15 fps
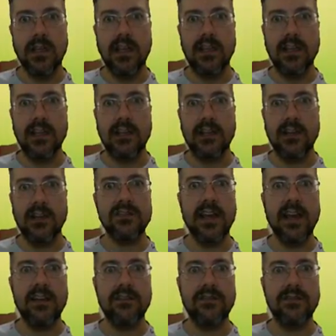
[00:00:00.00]
And also to
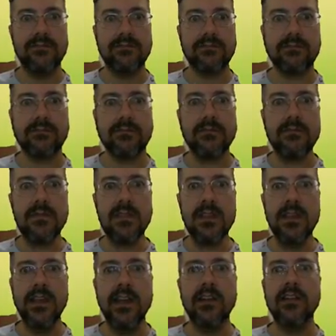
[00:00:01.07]
have
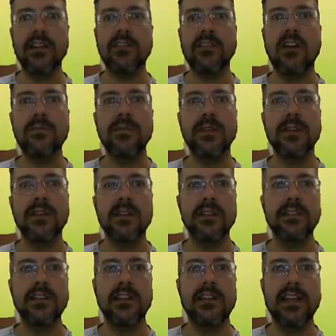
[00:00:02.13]
here on the top
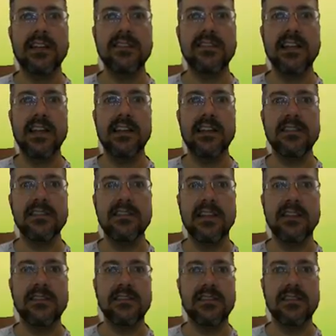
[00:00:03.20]
the layer settings
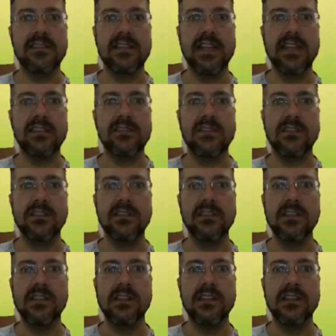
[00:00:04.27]
that stays on